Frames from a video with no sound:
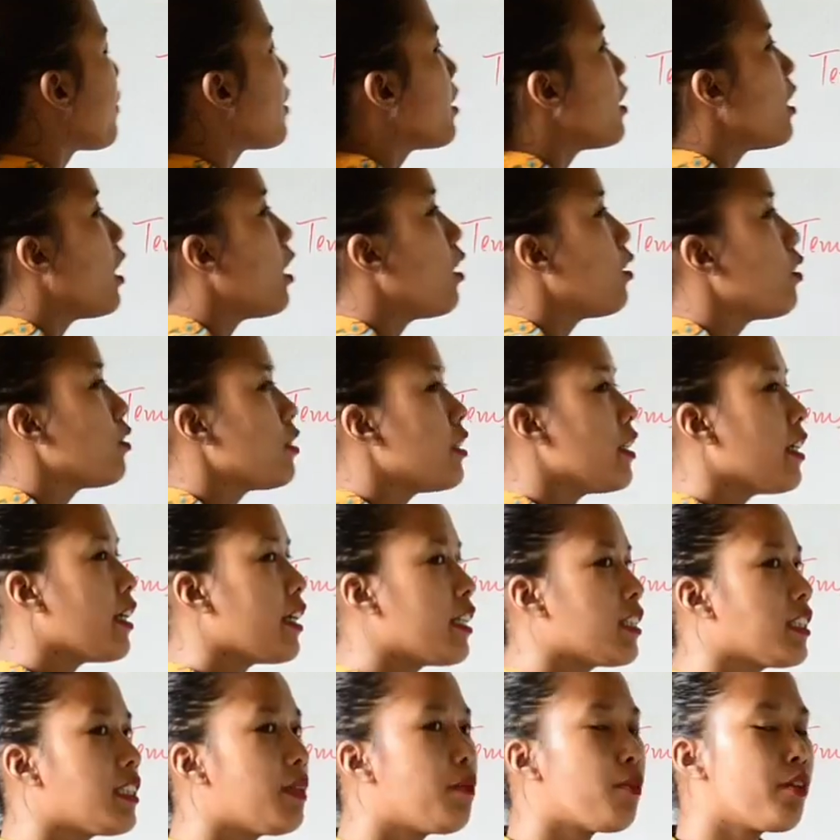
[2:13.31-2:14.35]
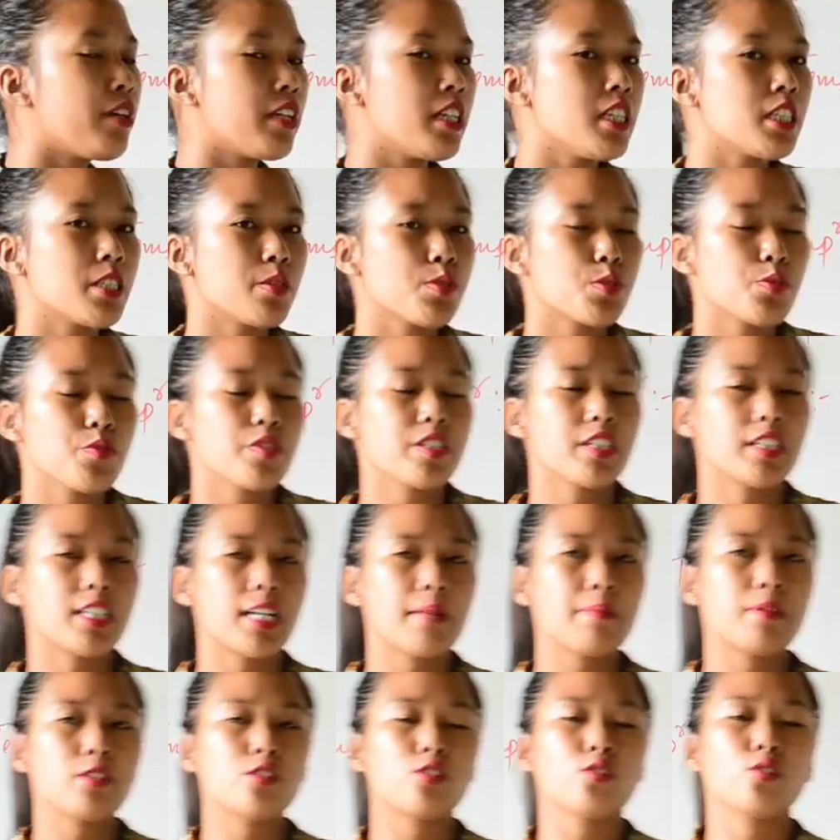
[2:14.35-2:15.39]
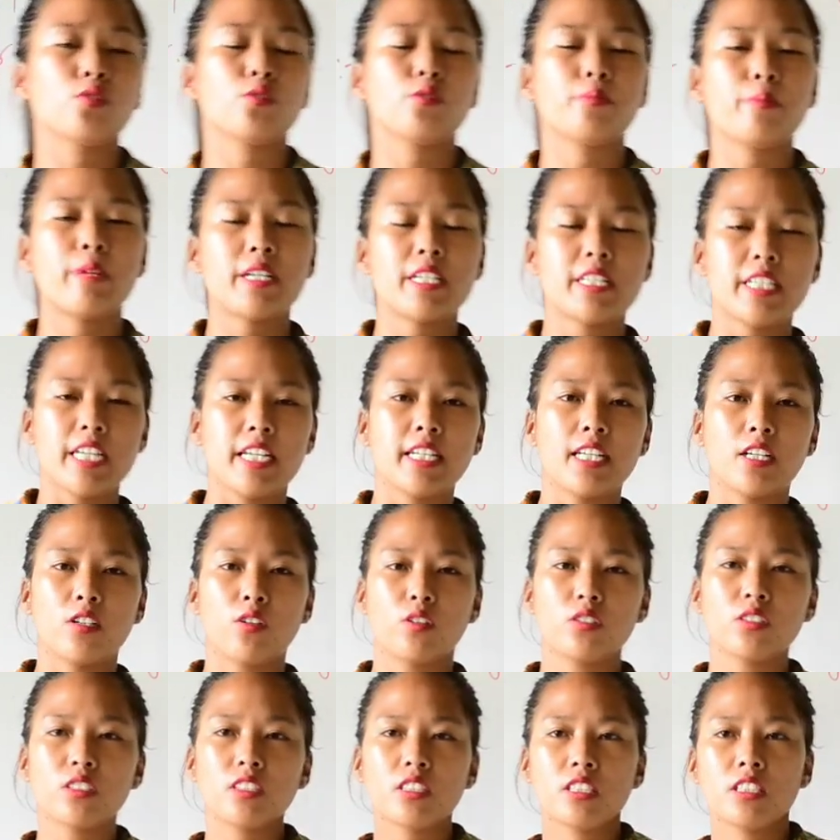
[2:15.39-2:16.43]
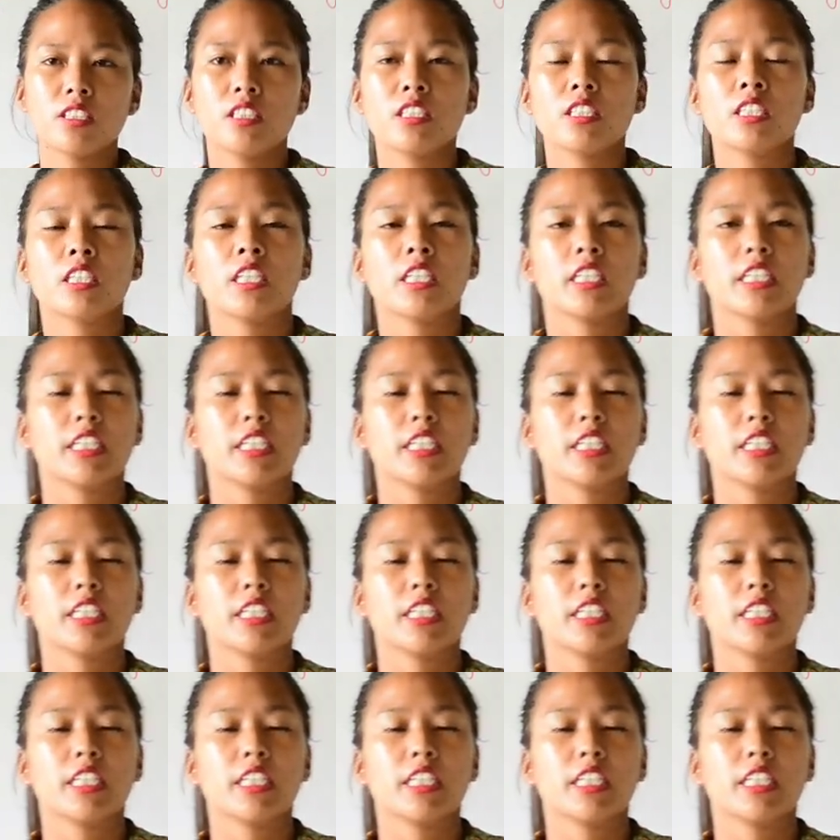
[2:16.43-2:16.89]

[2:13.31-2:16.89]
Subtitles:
Now there are some organisms which are able to maintain a constant